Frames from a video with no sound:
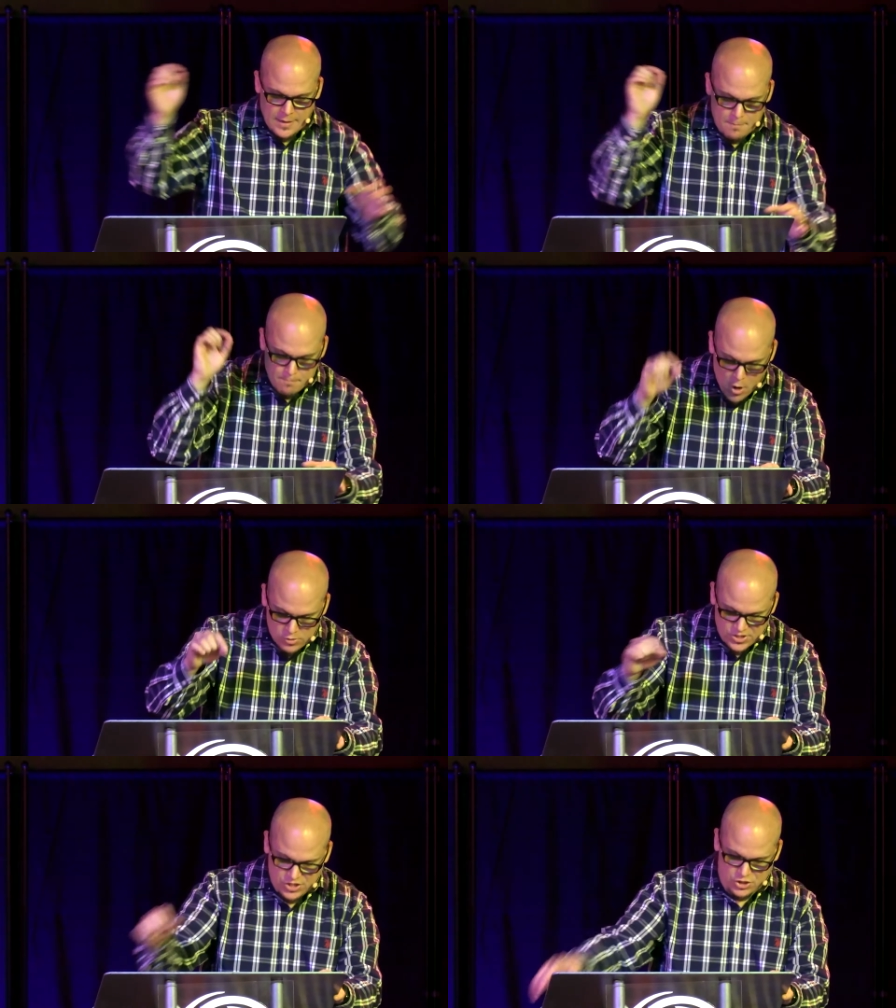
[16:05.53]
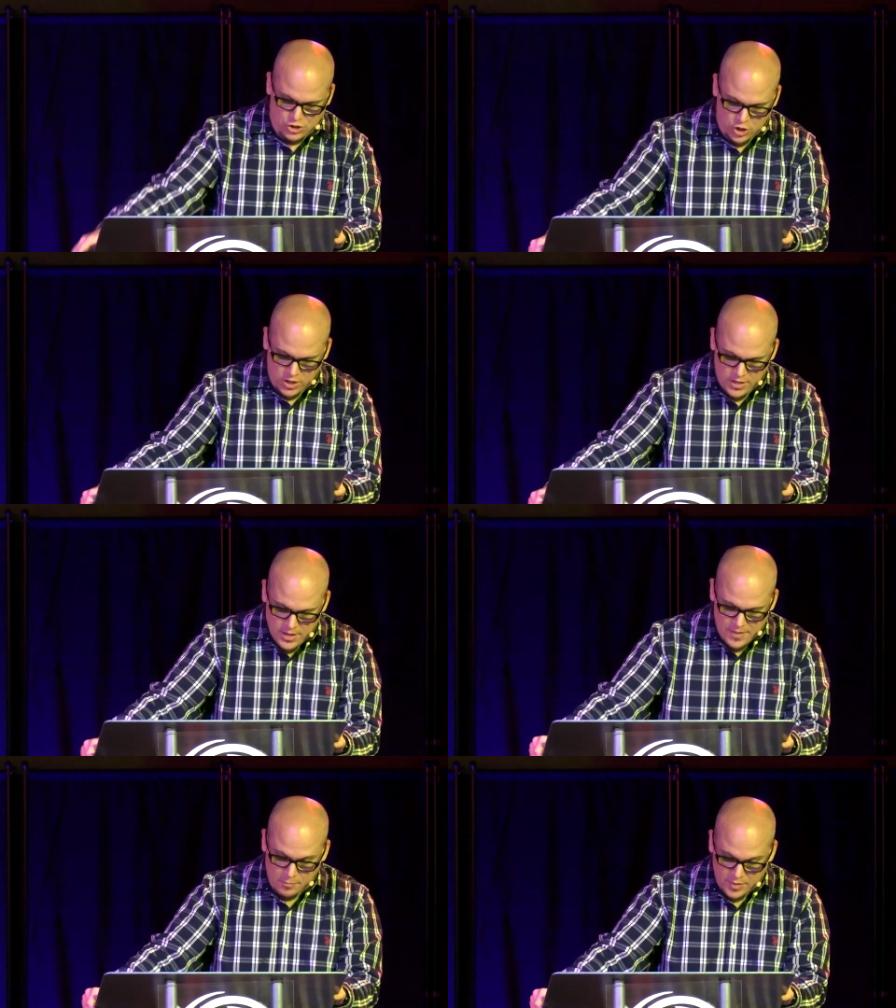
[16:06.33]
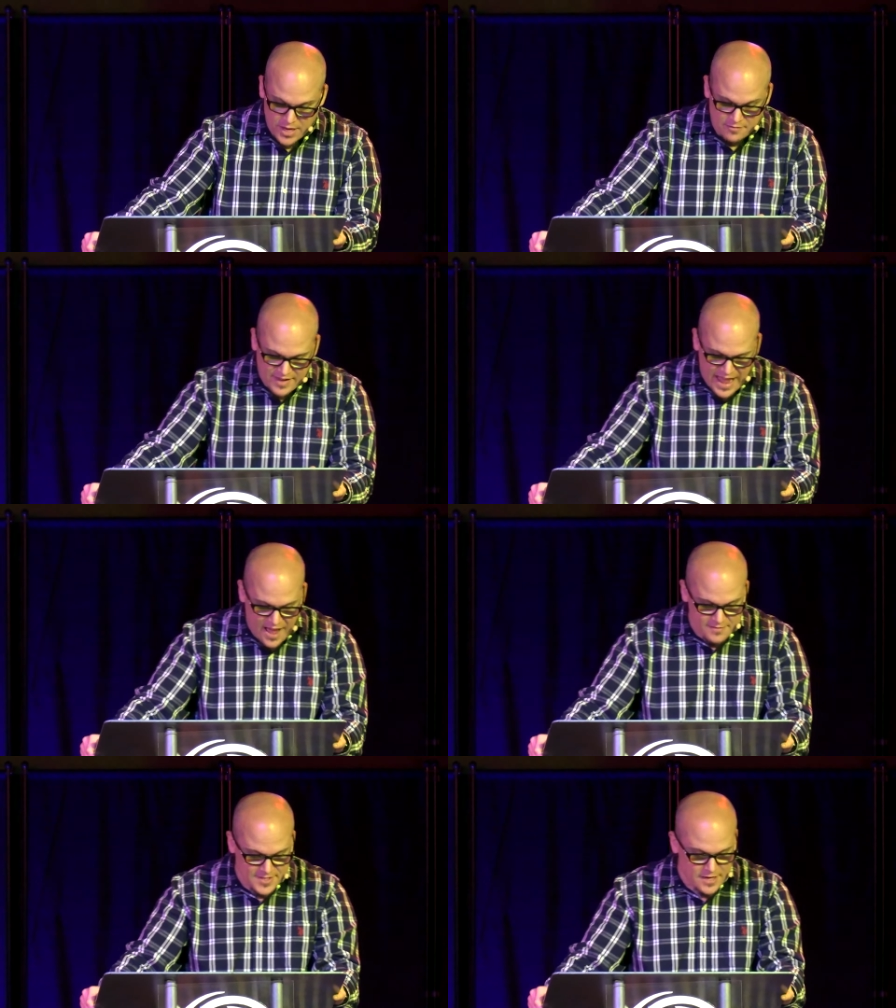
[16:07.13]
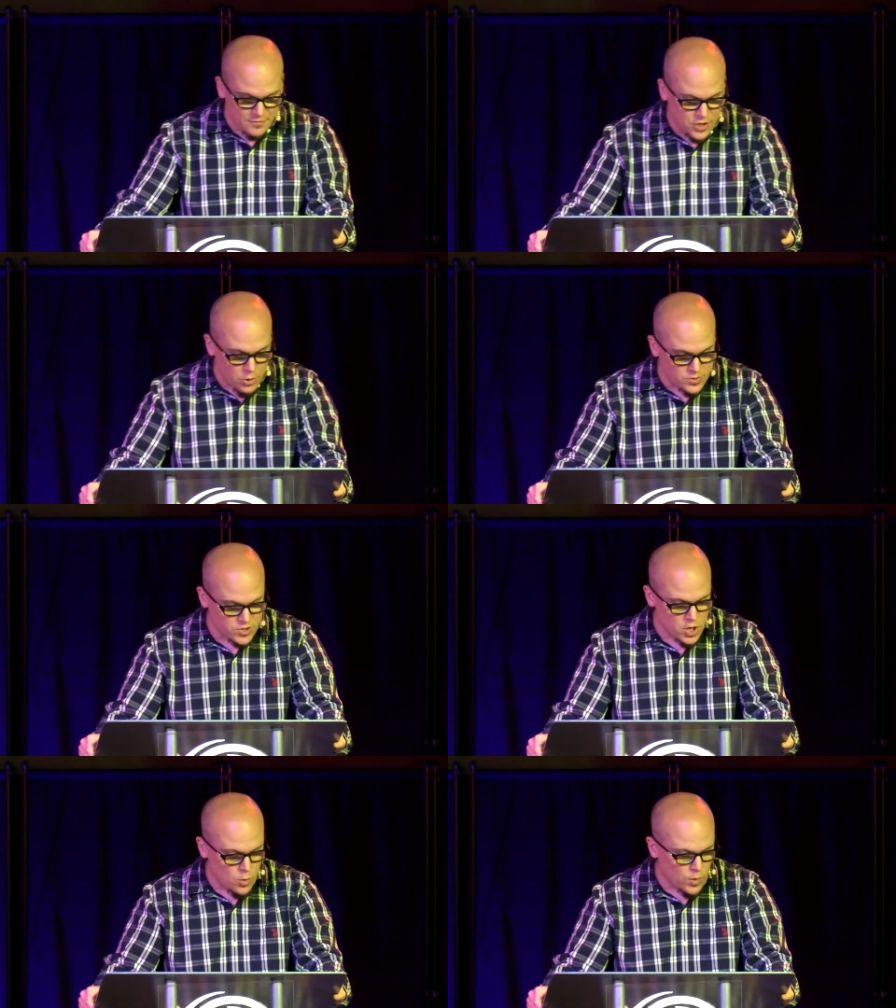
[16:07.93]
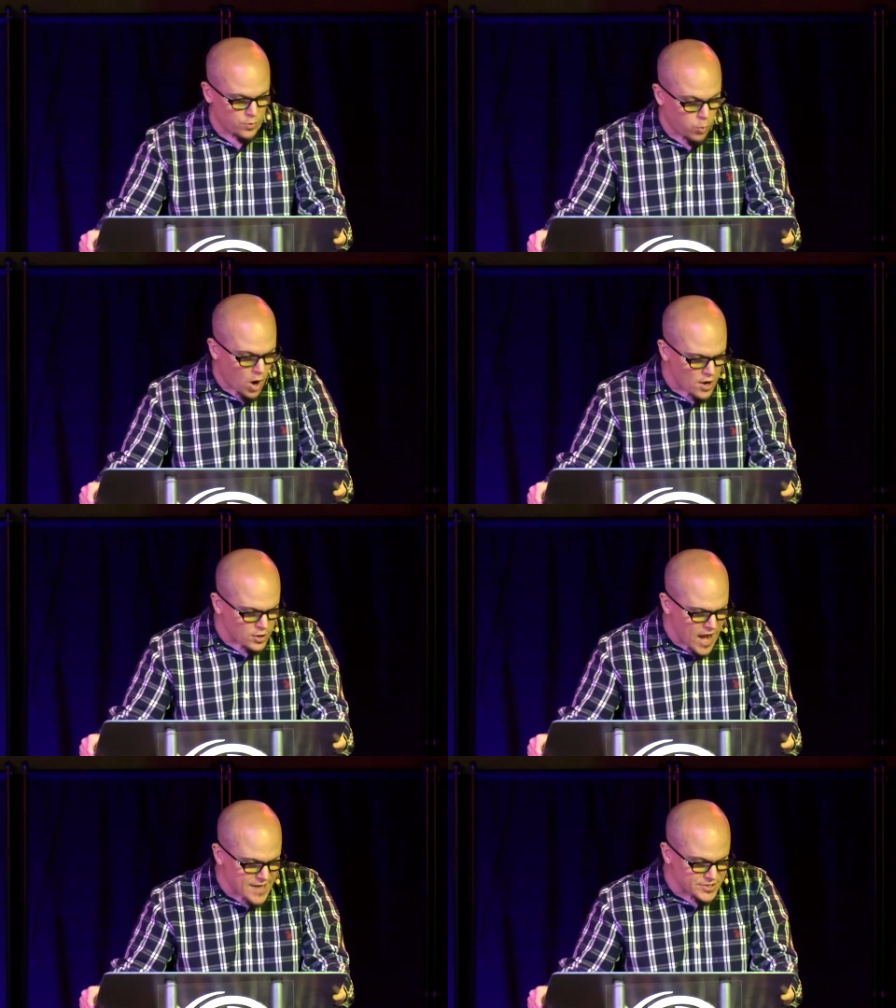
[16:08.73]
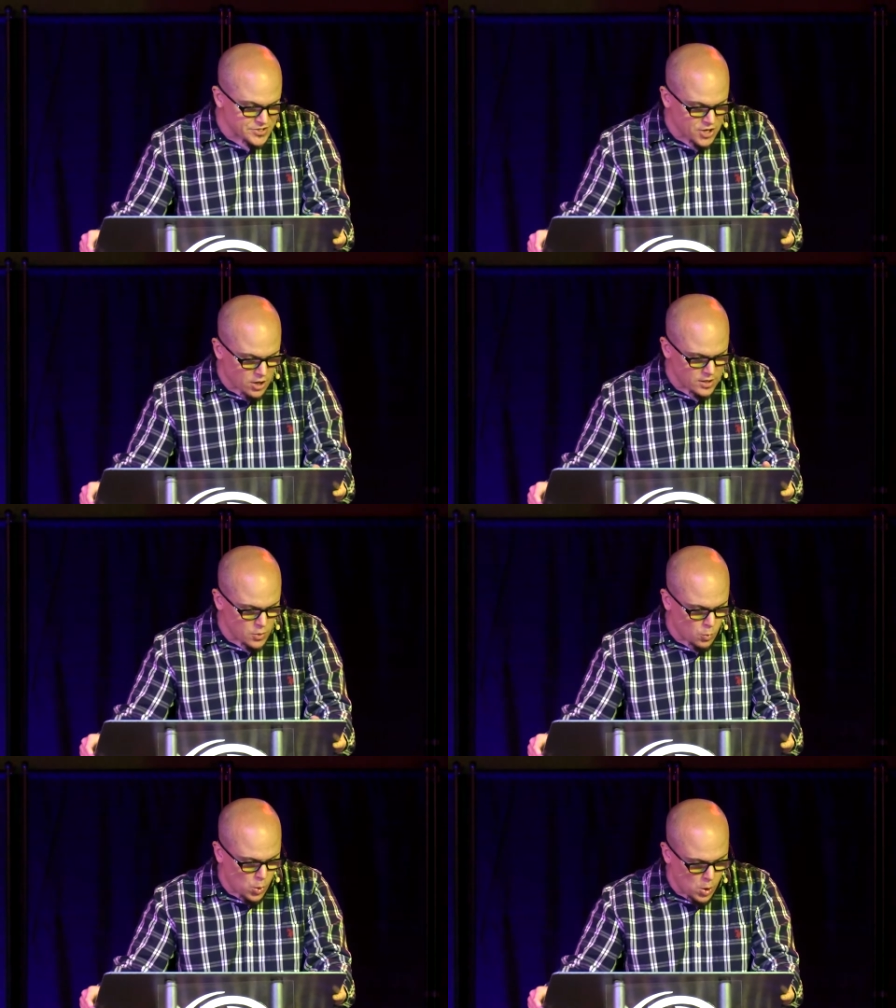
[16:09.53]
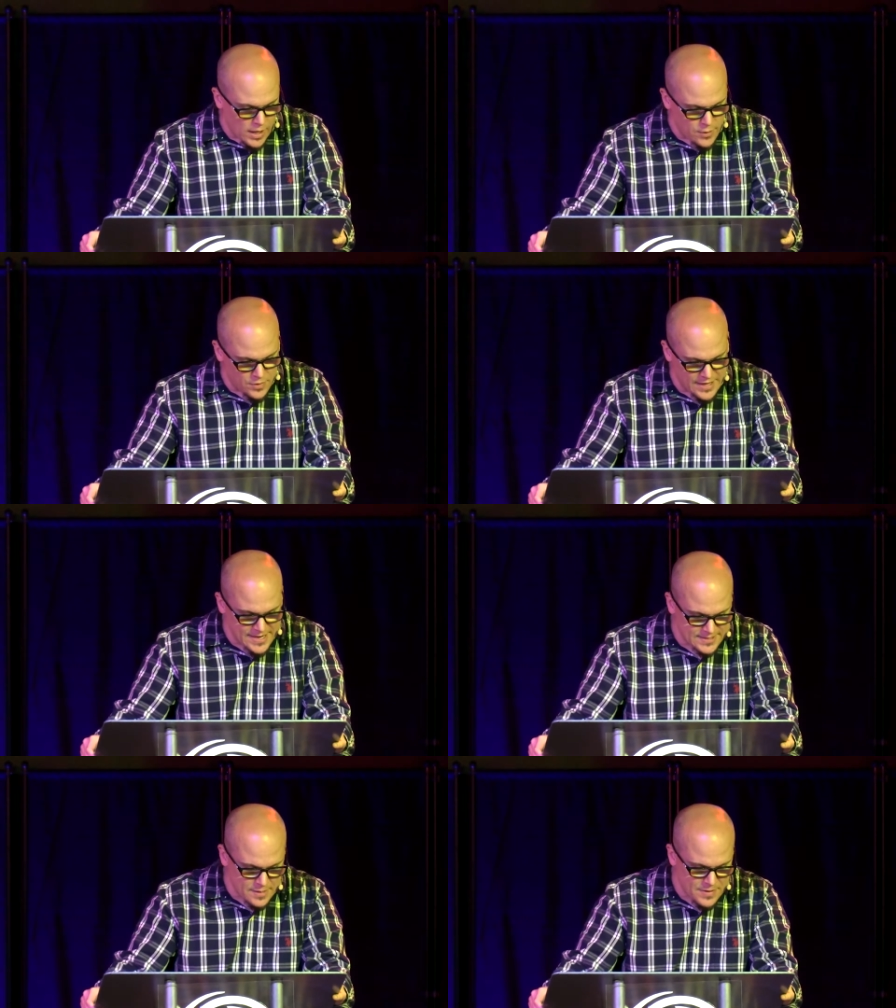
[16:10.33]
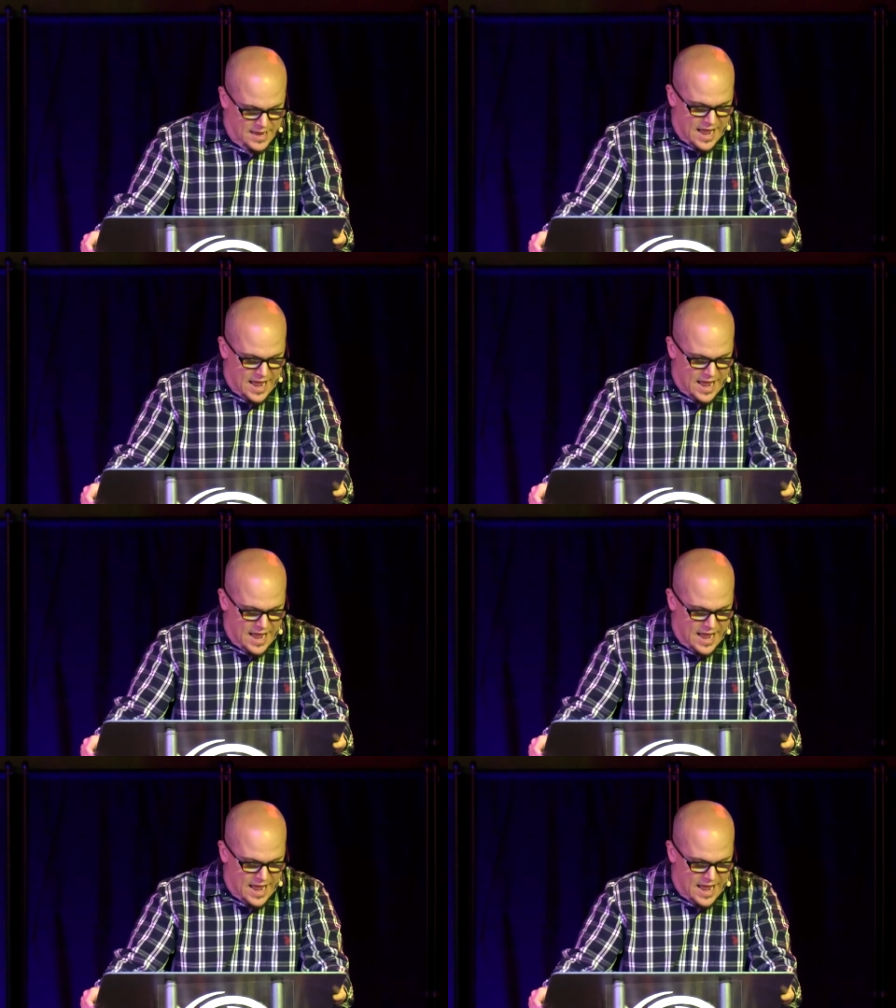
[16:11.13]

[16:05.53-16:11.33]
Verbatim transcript: Moses took the blood of calves and of goats with water and scarlet wool and with hyssop,